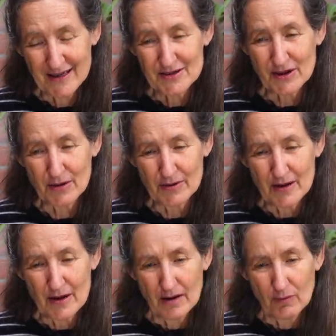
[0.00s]
So
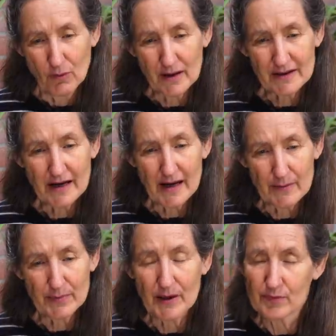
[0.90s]
what
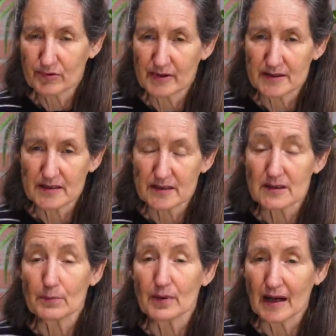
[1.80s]
cayenne pepper is, it's
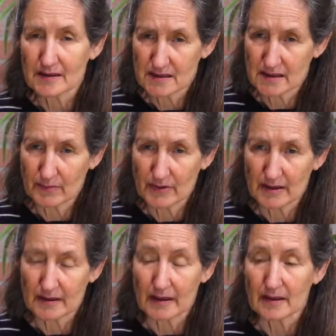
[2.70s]
a blood
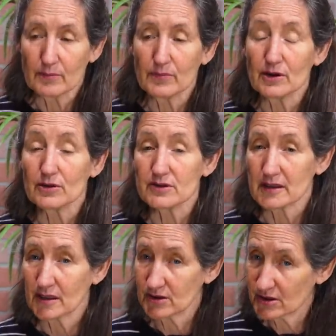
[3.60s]
stimulant. It can be used
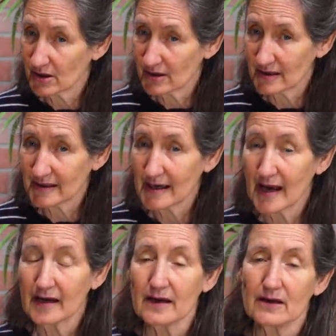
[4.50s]
internally
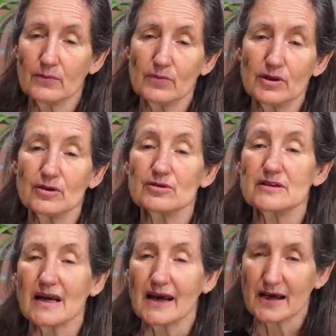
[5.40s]
and it can be
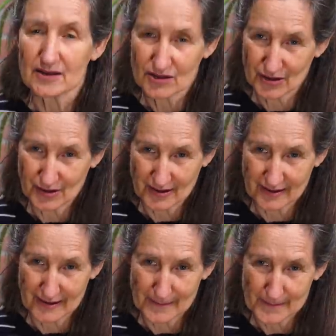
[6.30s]
used
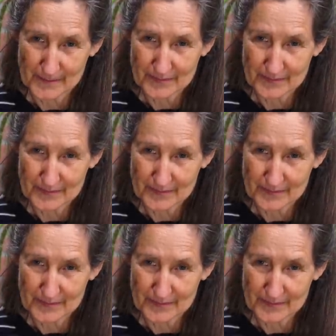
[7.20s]
externally.